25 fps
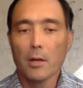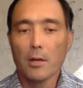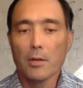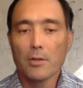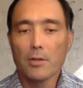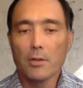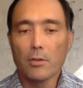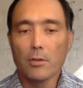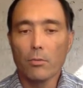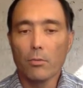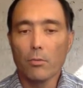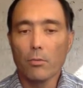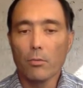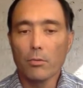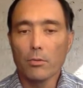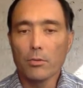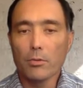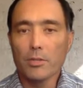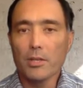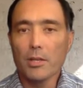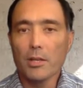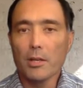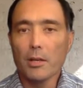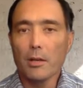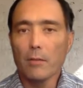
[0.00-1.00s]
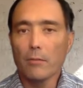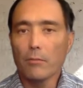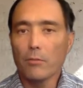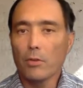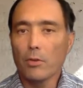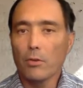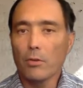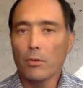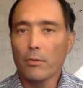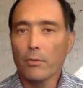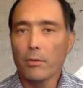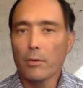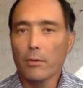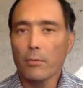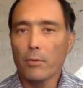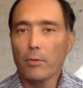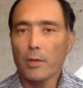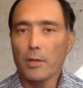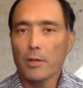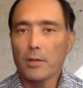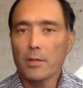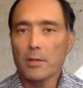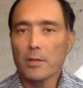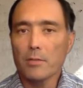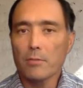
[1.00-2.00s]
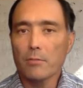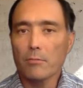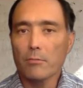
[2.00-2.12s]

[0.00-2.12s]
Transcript: So we'll see. 2 or 3 weeks.